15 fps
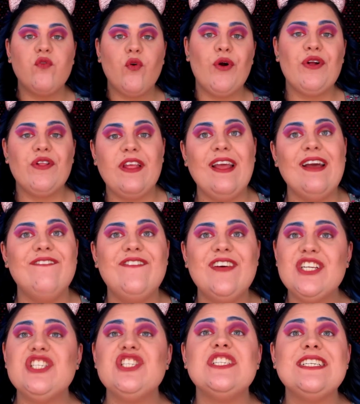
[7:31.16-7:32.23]
for the
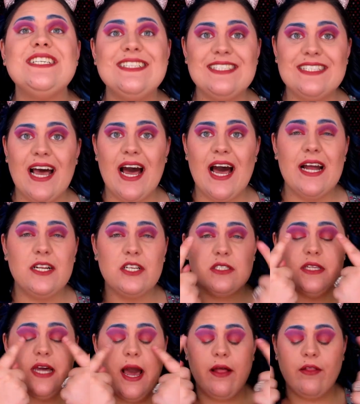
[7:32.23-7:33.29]
finishing touch,
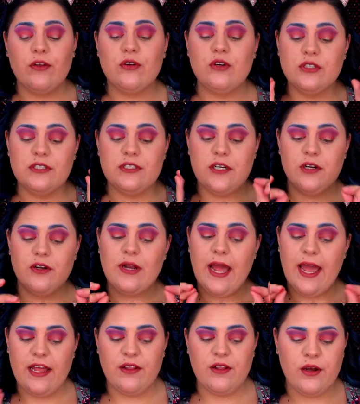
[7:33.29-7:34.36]
that little center
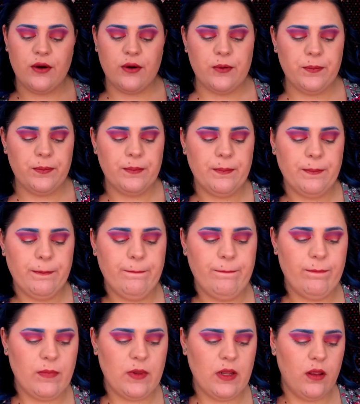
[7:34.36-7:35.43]
halo,
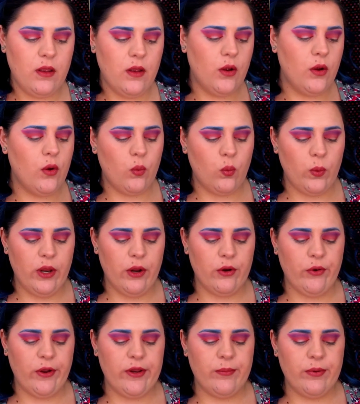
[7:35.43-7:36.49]
we are
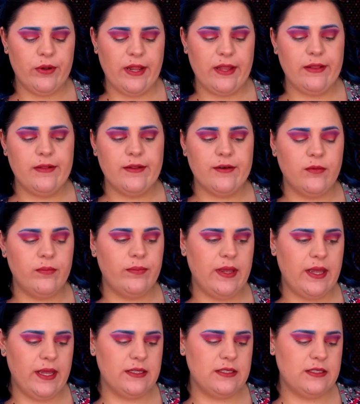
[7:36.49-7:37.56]
going to put a little
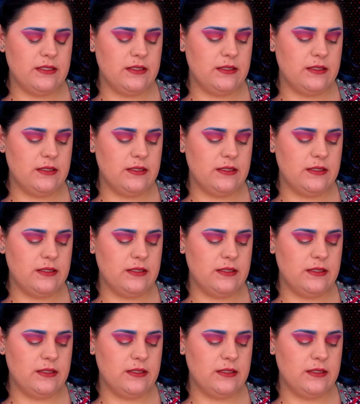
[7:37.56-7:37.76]
bit